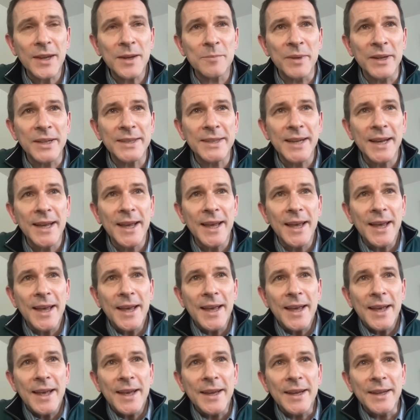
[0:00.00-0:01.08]
But
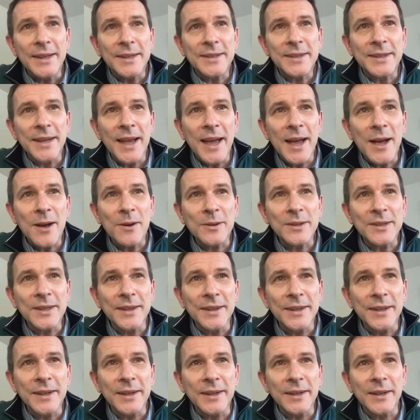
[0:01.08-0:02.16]
it's now
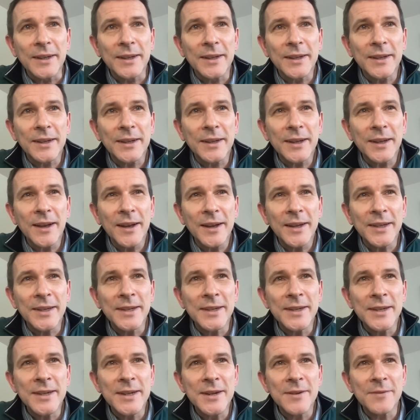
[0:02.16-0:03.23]
something
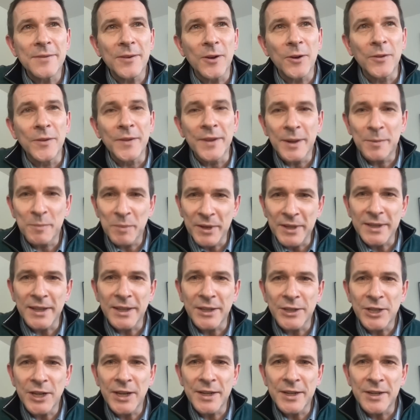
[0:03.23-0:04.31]
kind of on the
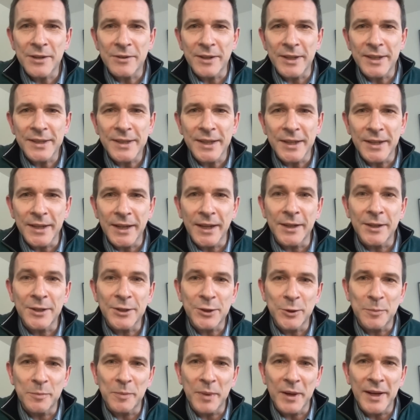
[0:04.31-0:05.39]
political agenda, and it's certainly
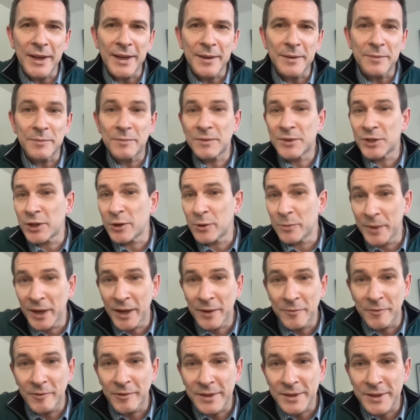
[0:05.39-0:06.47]
understood by Jeremy
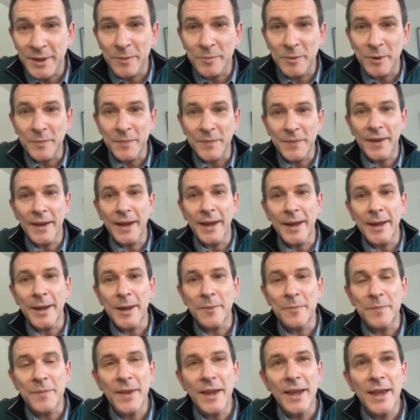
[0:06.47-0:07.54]
Hunt, for example.
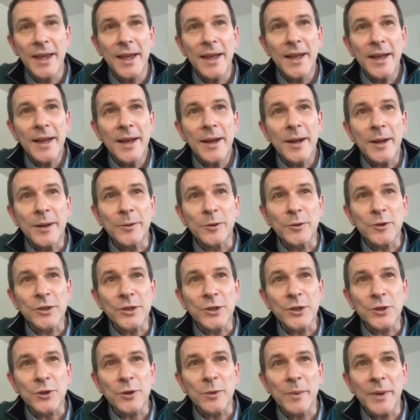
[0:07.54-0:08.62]
I'm not
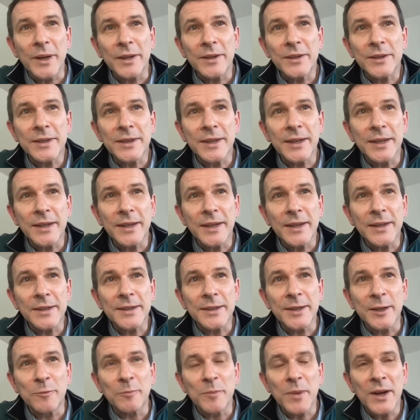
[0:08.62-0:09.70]
so sure about
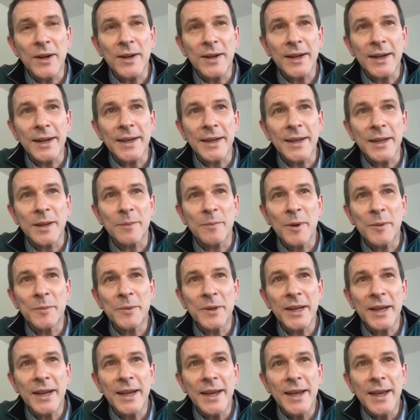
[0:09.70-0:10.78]
Steve Barclay at the
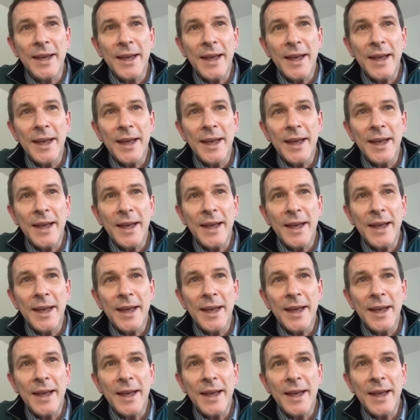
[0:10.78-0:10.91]
moment.